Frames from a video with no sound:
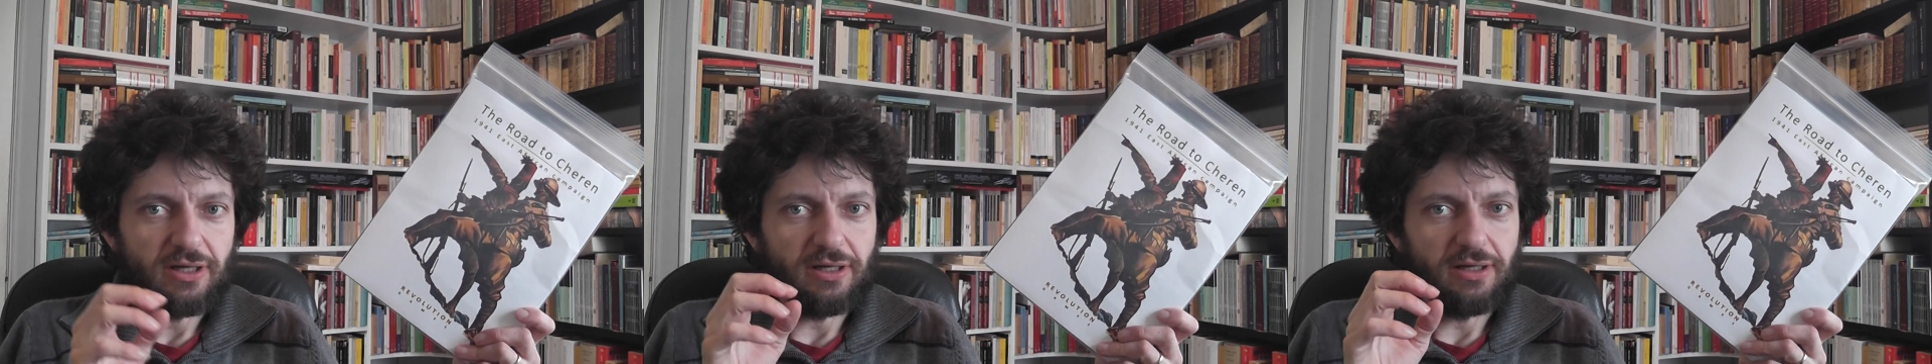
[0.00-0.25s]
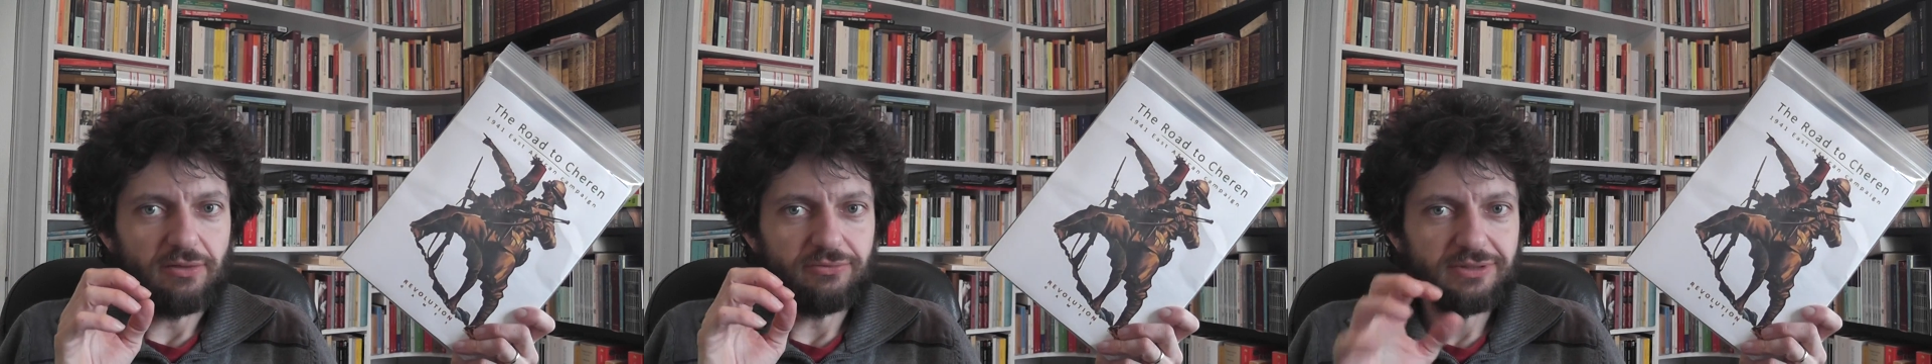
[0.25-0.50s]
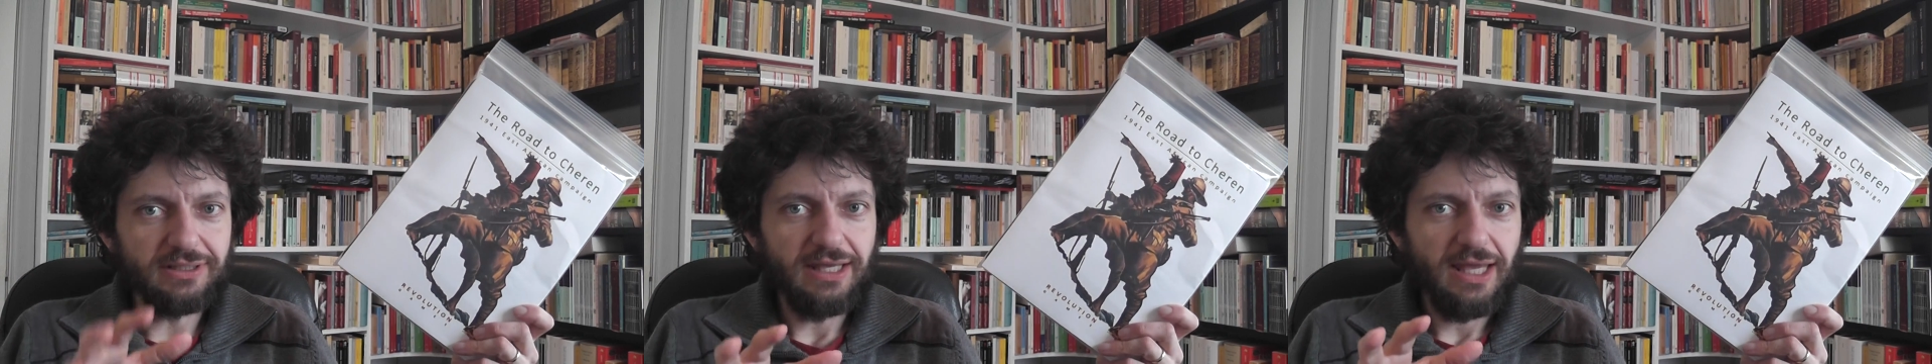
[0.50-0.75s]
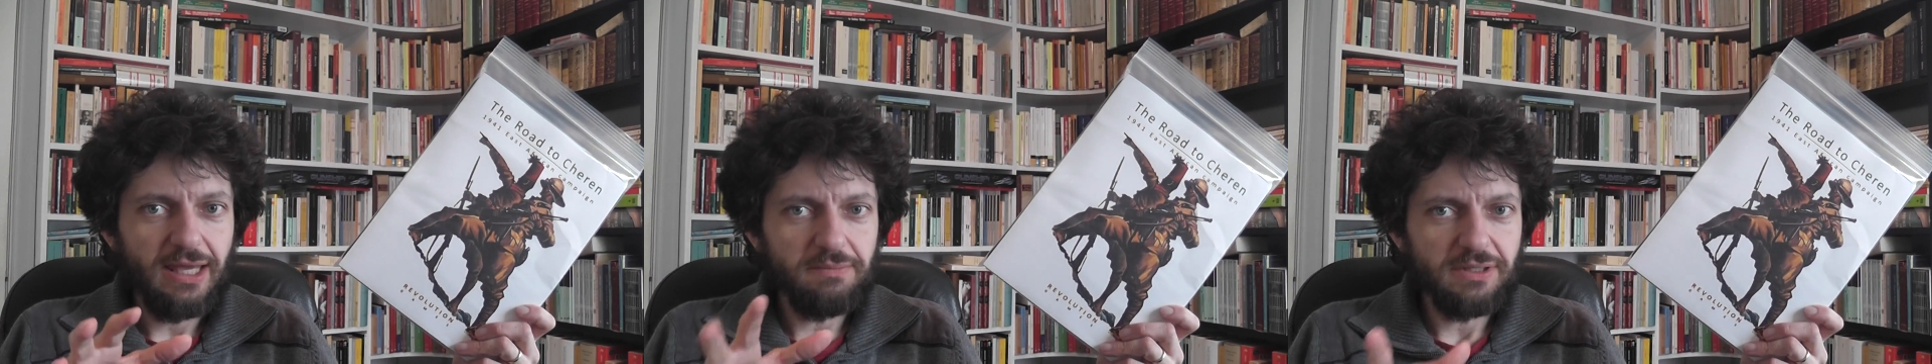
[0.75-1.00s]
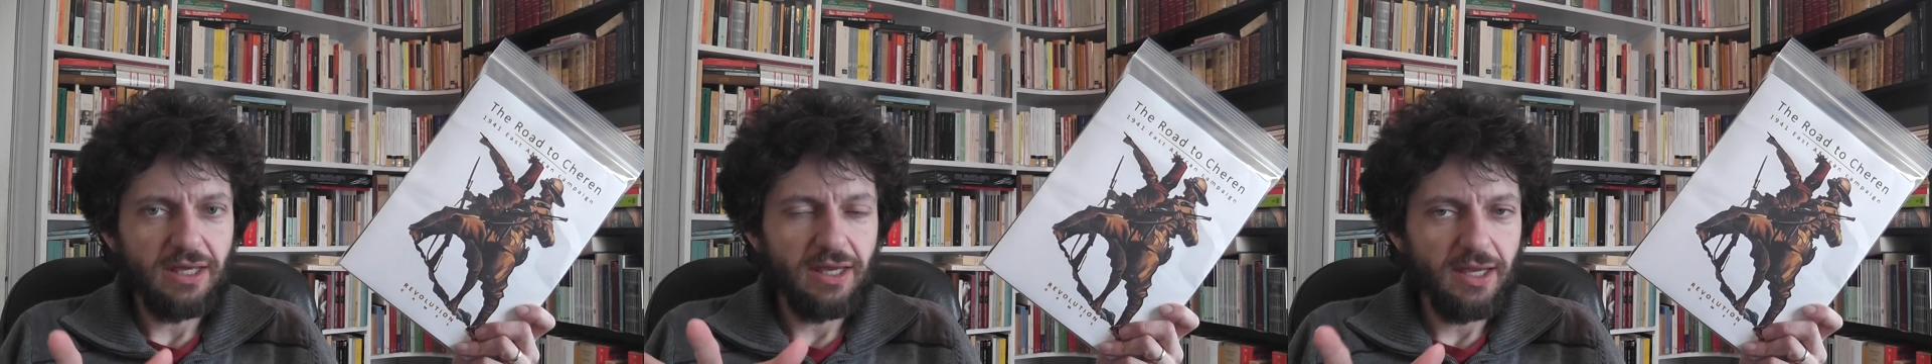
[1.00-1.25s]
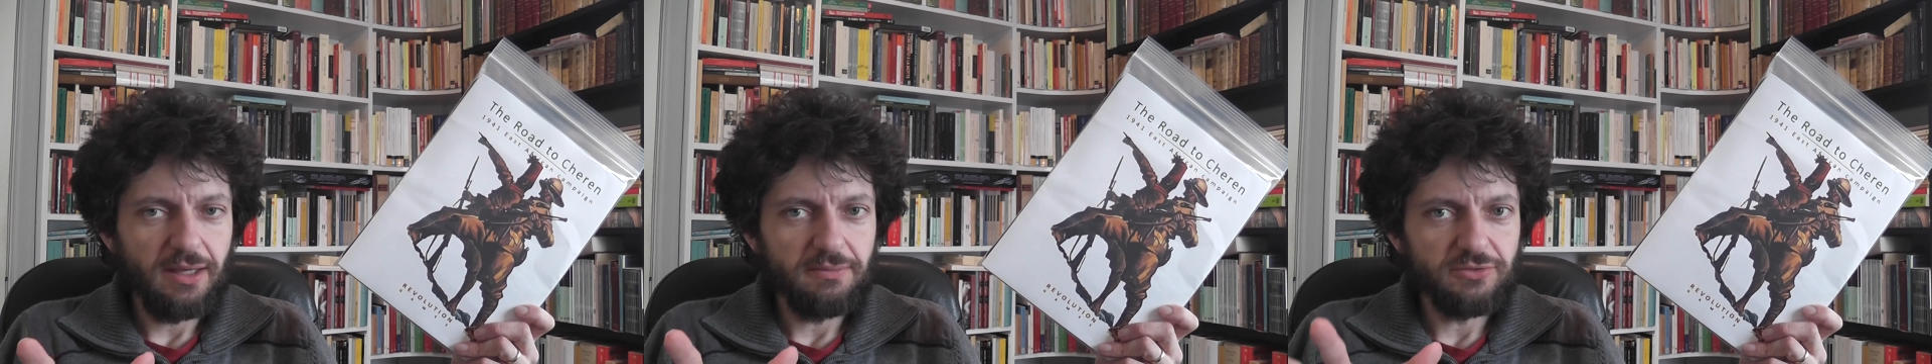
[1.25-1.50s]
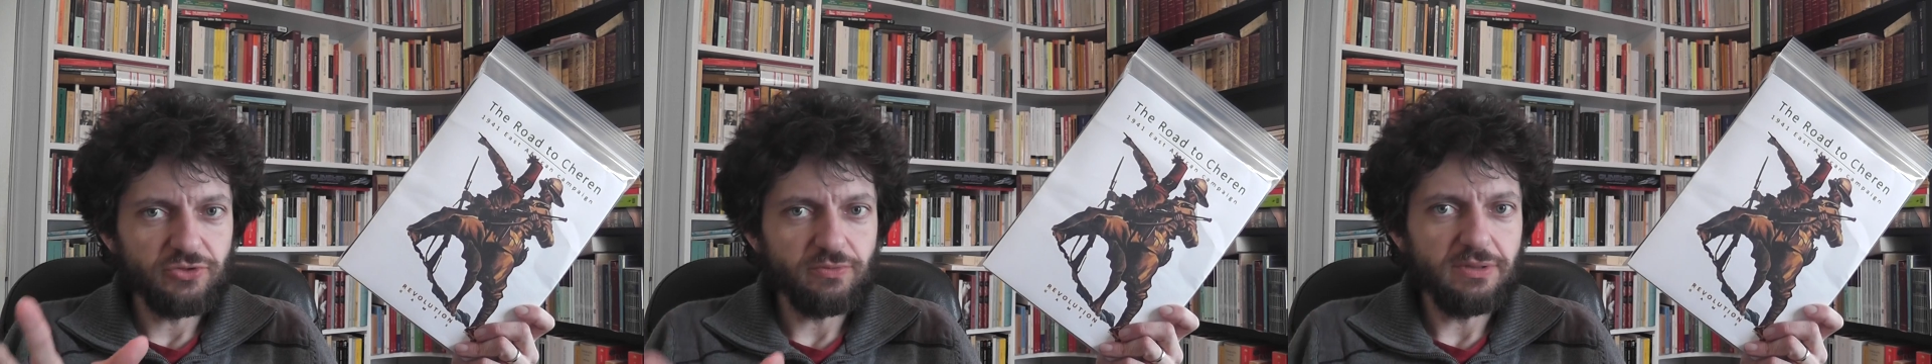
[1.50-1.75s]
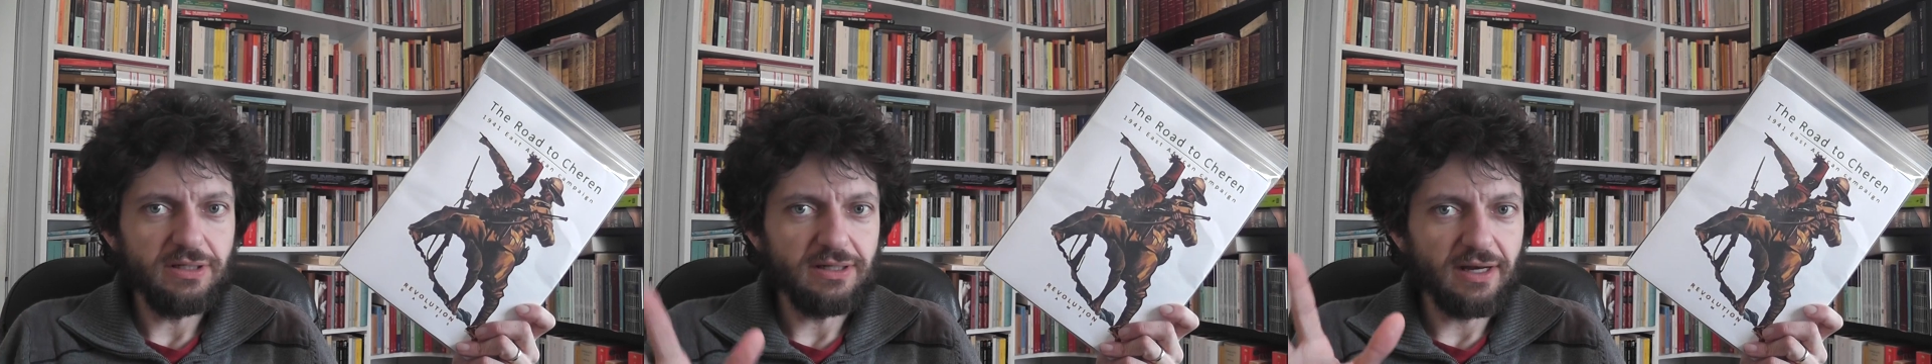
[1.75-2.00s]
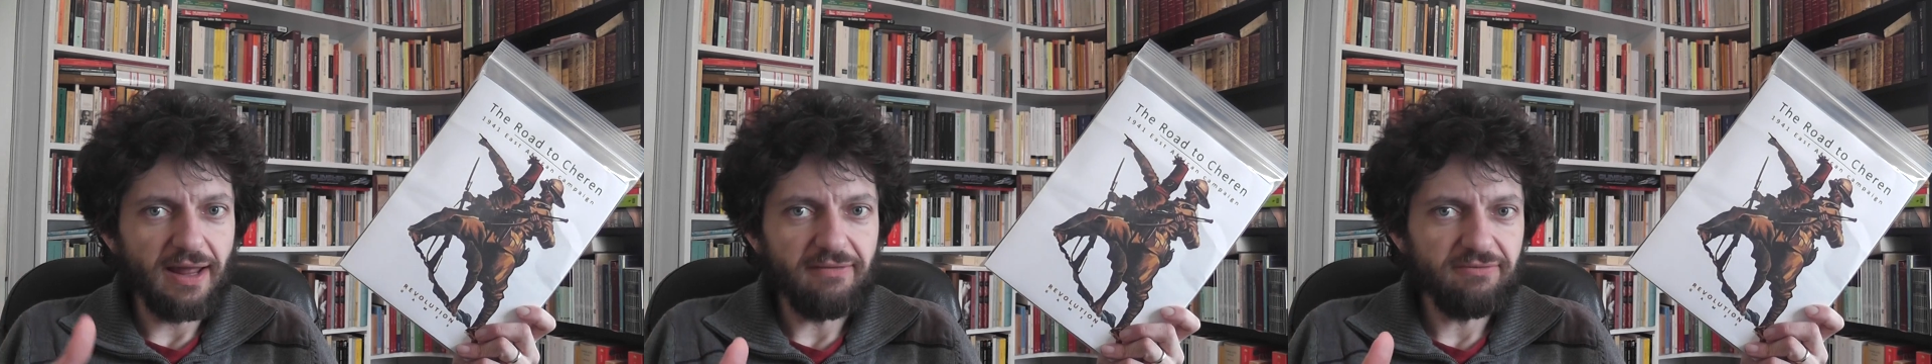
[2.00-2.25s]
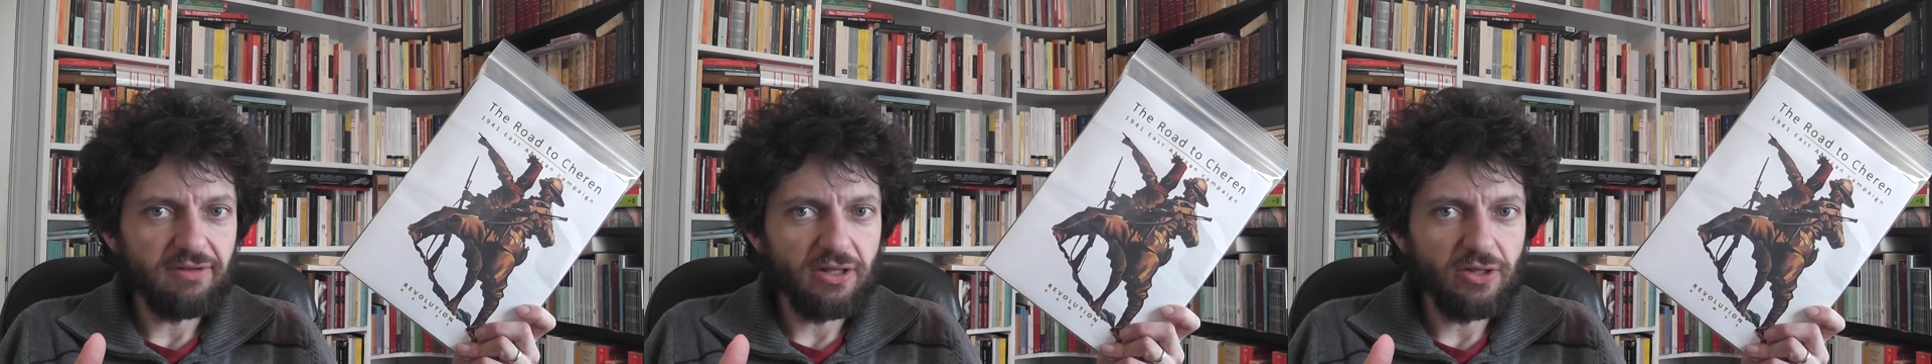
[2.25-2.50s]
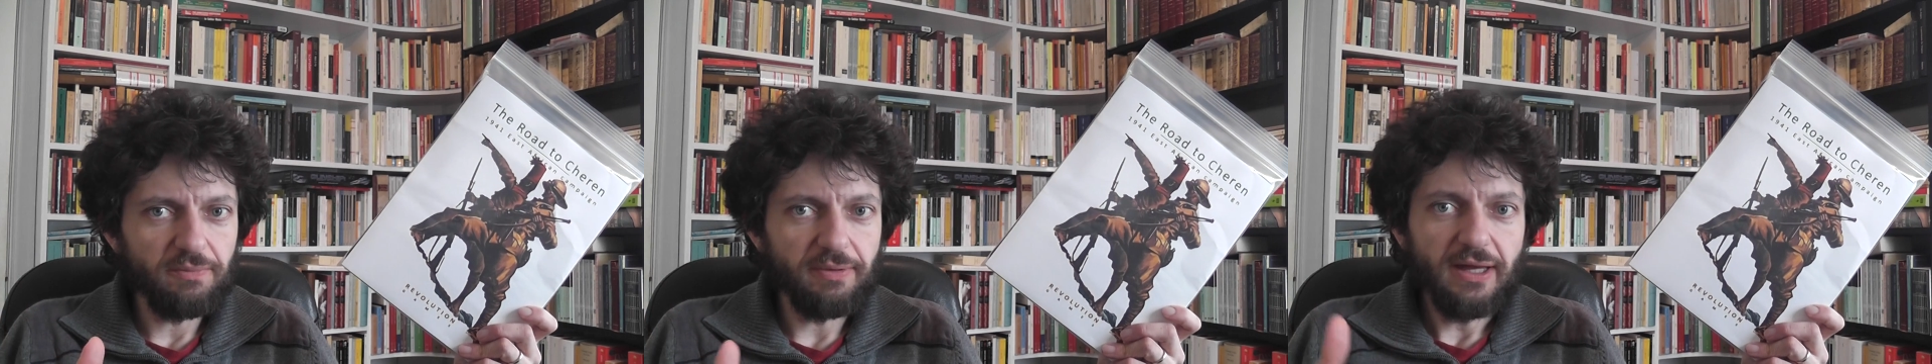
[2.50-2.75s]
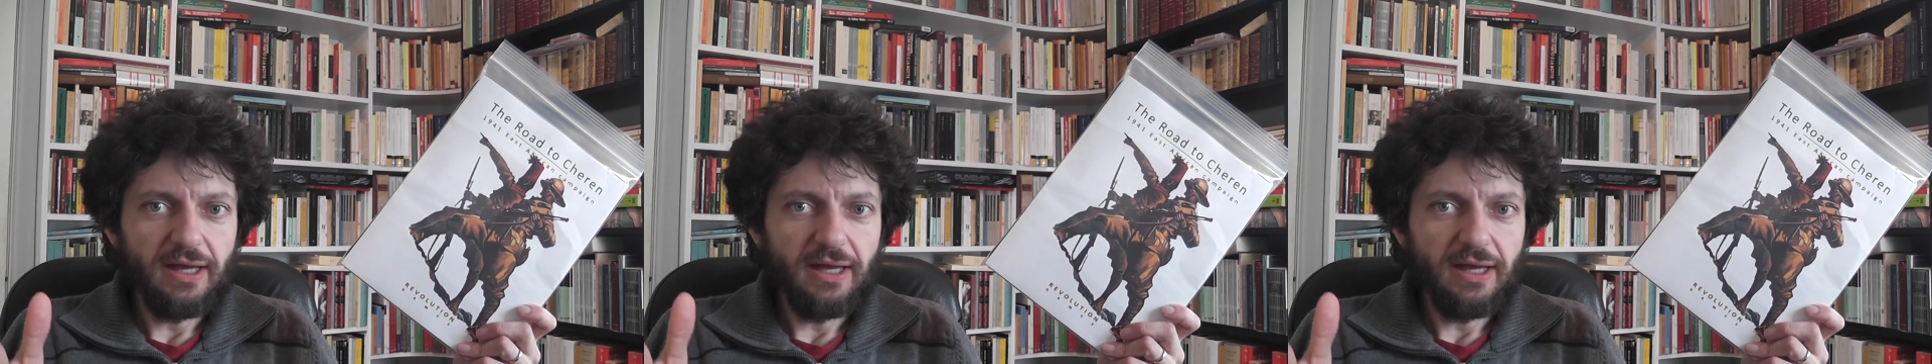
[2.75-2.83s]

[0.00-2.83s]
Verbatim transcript: Uh, the game came to me in an envelope.